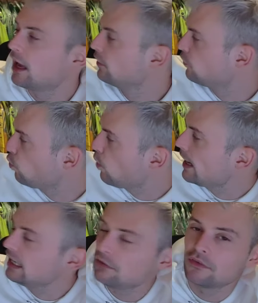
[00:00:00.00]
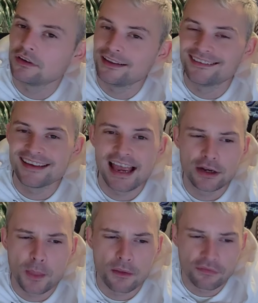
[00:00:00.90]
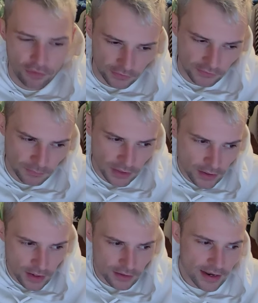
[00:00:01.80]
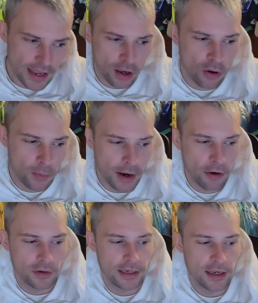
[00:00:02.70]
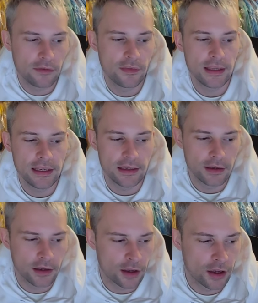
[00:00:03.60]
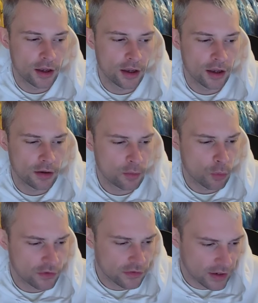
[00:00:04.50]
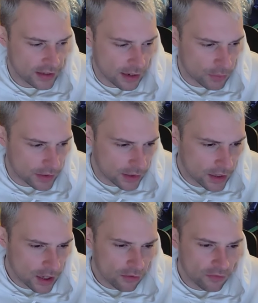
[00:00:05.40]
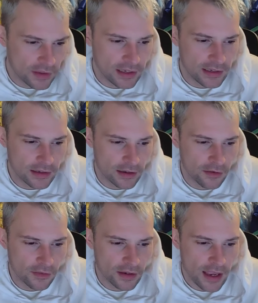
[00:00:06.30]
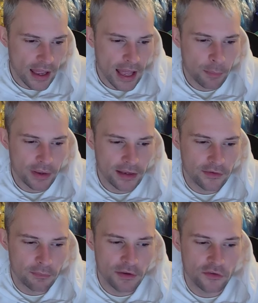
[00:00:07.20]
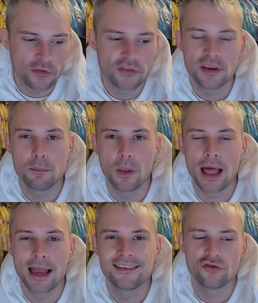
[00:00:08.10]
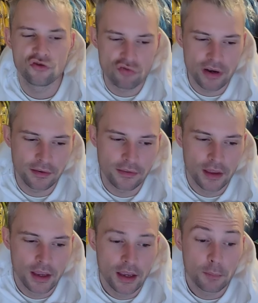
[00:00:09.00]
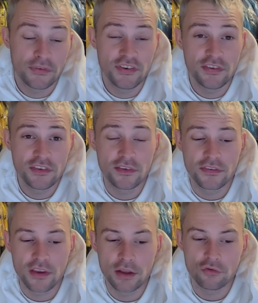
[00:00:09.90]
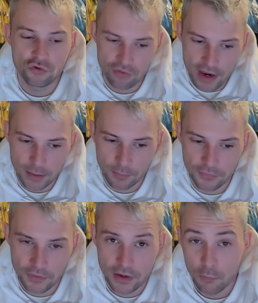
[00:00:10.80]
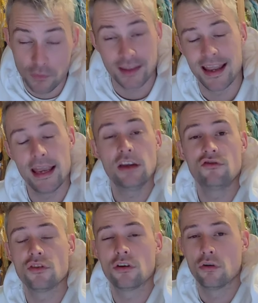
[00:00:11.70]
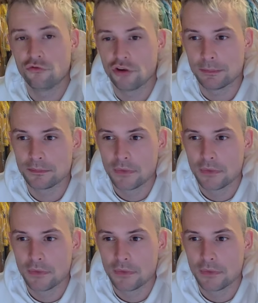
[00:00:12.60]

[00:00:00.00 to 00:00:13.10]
and wave design on the front. Now, apparently the, uh, what does it say now here? The, uh, the carp is meant to symbolize strength, persistence, and triumph within Asian culture.